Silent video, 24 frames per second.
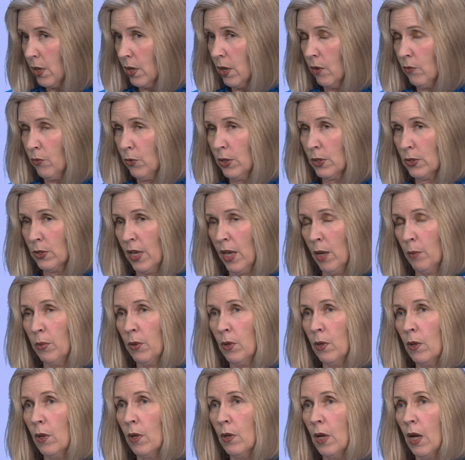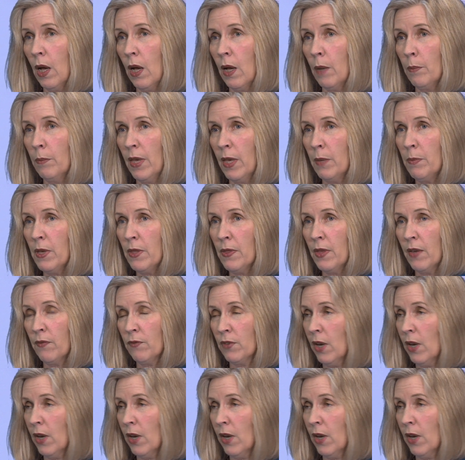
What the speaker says: For example, maybe they've